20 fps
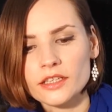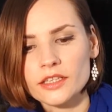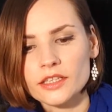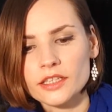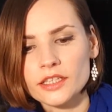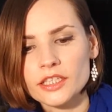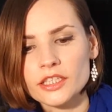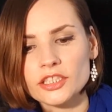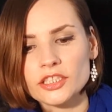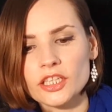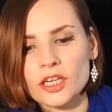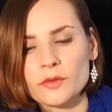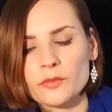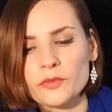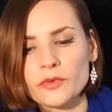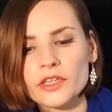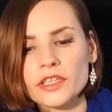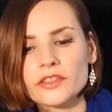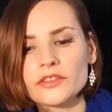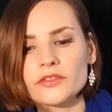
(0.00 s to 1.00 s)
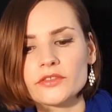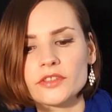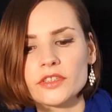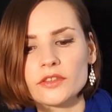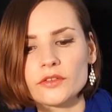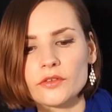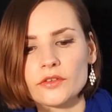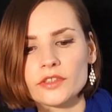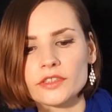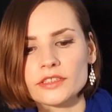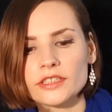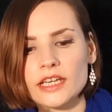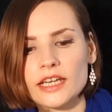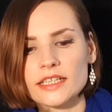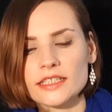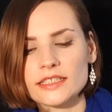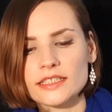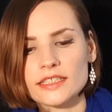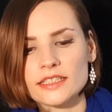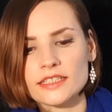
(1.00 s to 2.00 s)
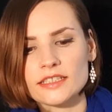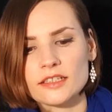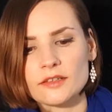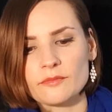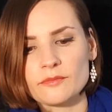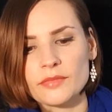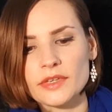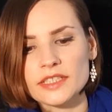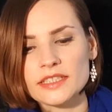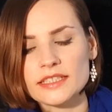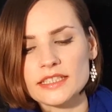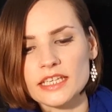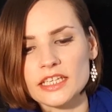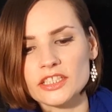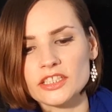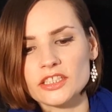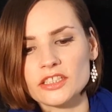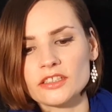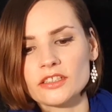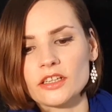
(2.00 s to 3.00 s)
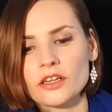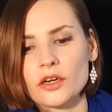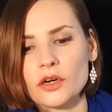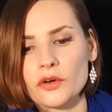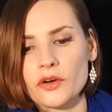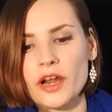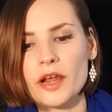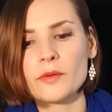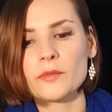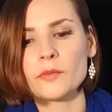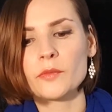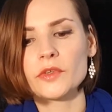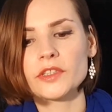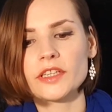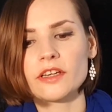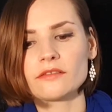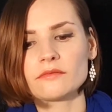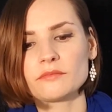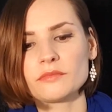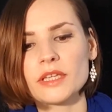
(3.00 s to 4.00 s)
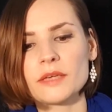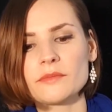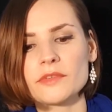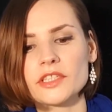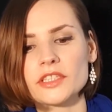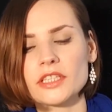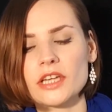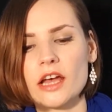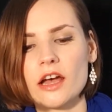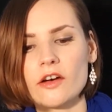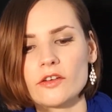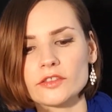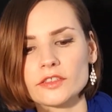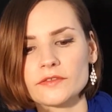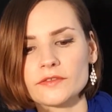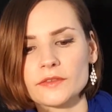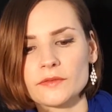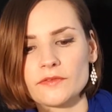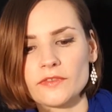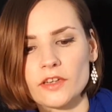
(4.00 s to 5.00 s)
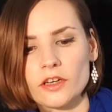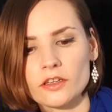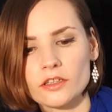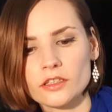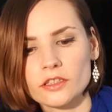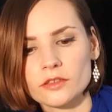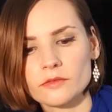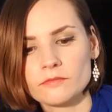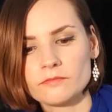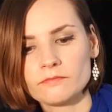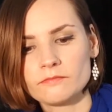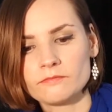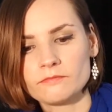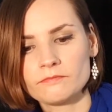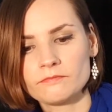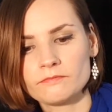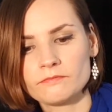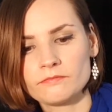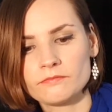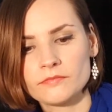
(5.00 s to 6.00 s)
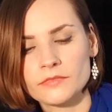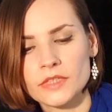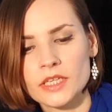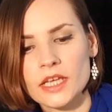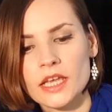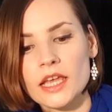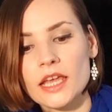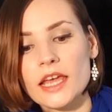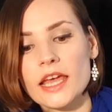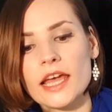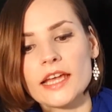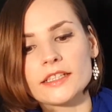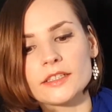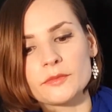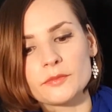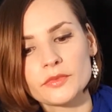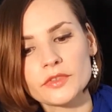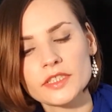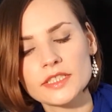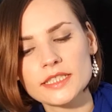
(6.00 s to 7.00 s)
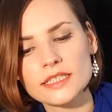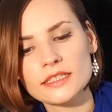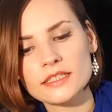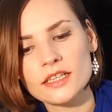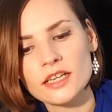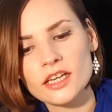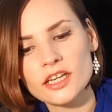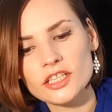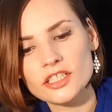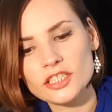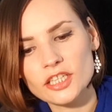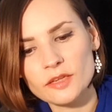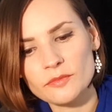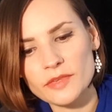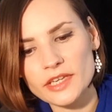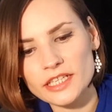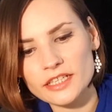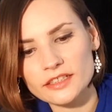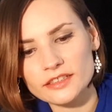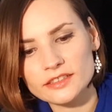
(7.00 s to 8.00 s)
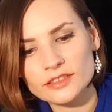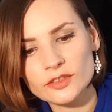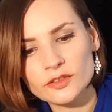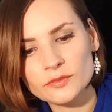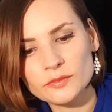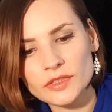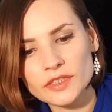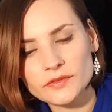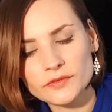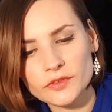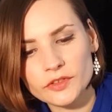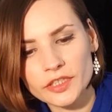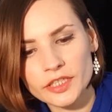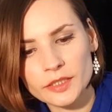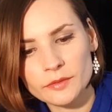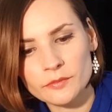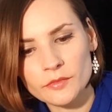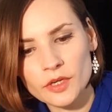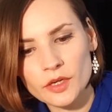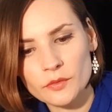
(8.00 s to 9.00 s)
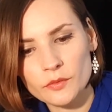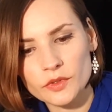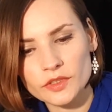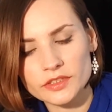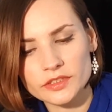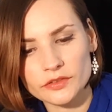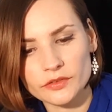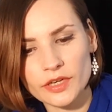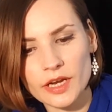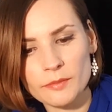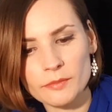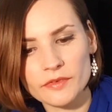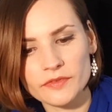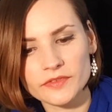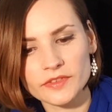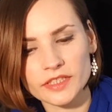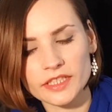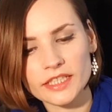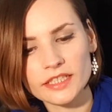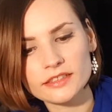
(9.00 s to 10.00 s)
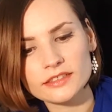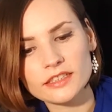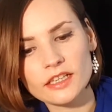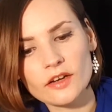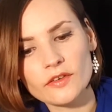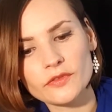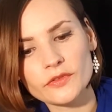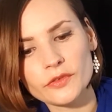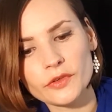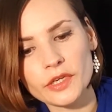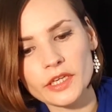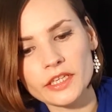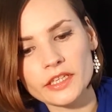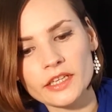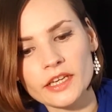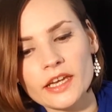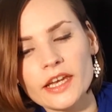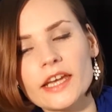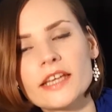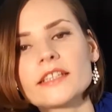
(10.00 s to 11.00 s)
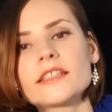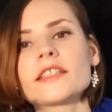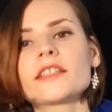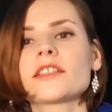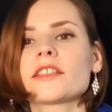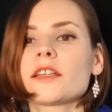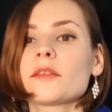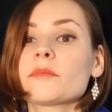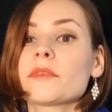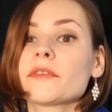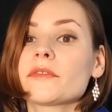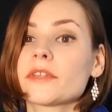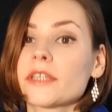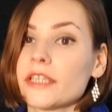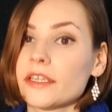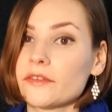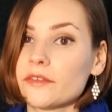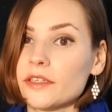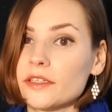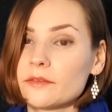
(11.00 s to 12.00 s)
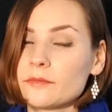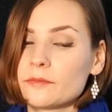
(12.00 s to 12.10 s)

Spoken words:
to the Lord as his compensation a ram without blemish out of the flock. And the priest shall make atonement for him with the ram of the guilt offering, and he shall be forgiven.